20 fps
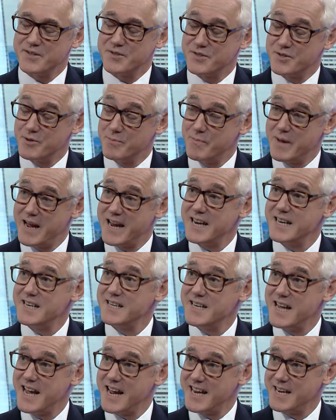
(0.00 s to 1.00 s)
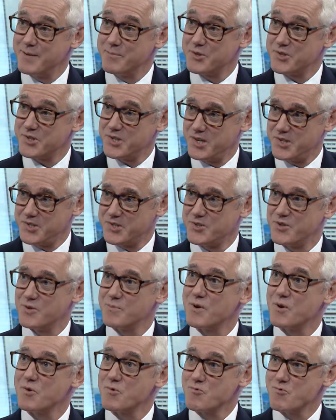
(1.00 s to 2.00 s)
domain name
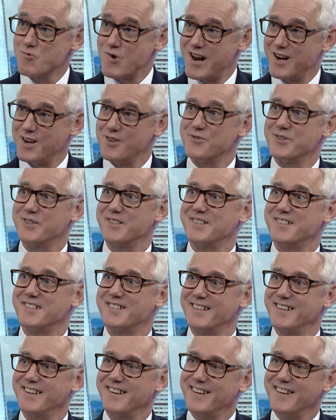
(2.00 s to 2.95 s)
system relevant.